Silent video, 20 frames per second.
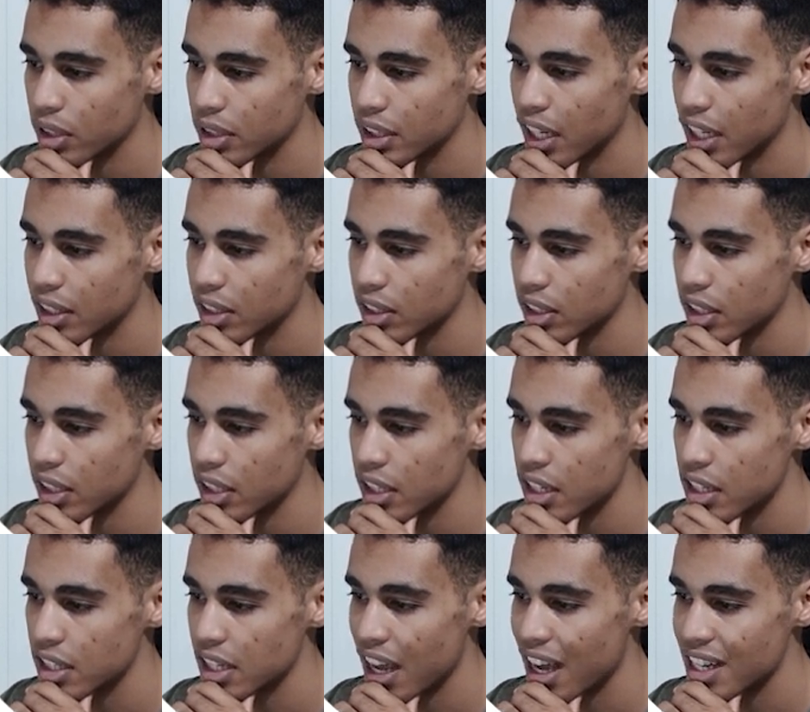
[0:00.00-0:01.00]
that it
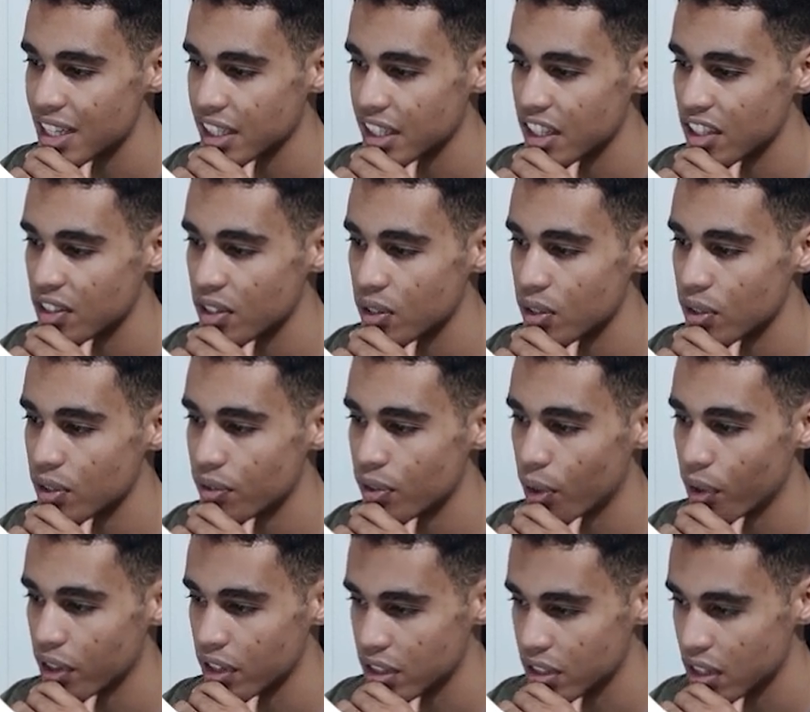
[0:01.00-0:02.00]
is asking you for
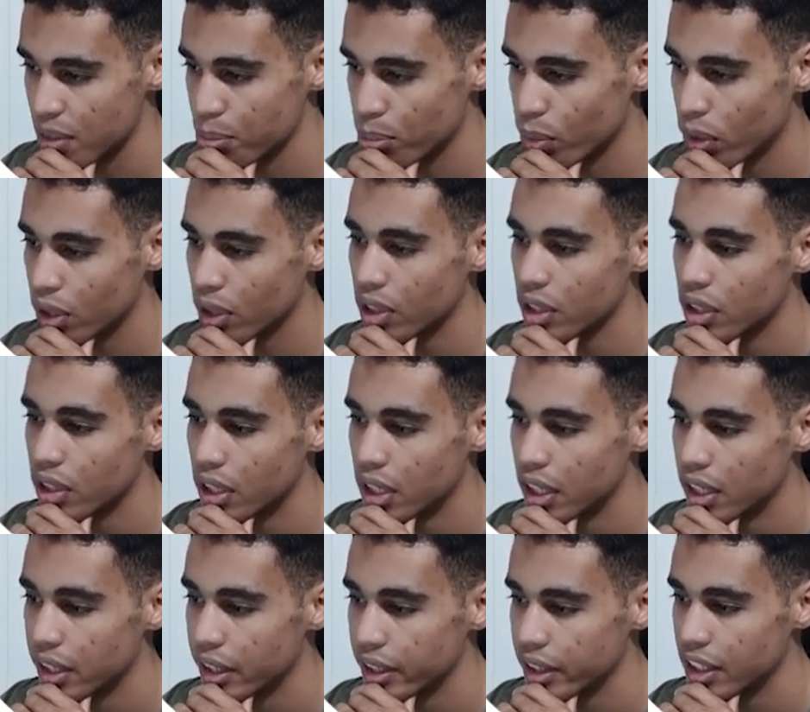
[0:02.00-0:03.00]
the symbol,
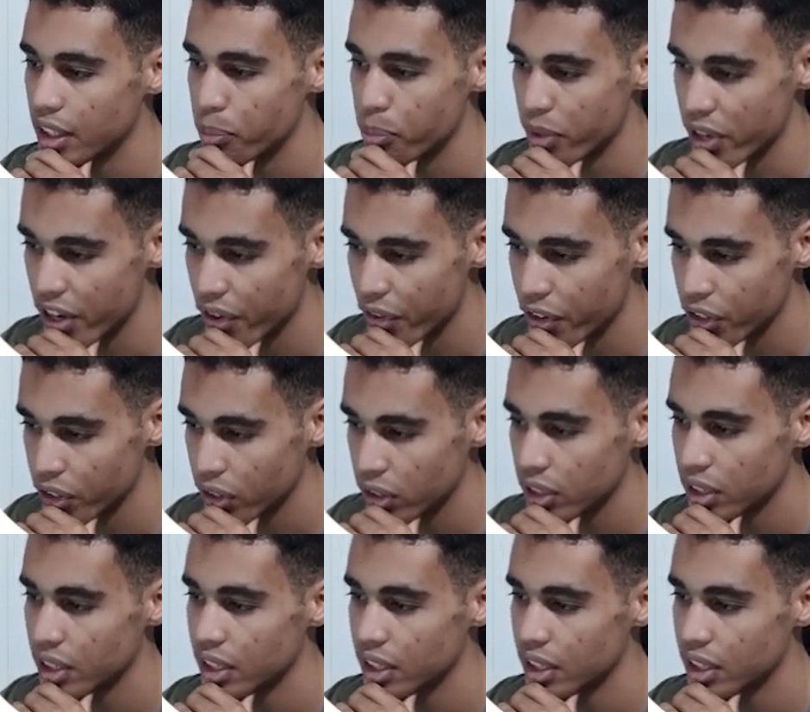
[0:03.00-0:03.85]
the period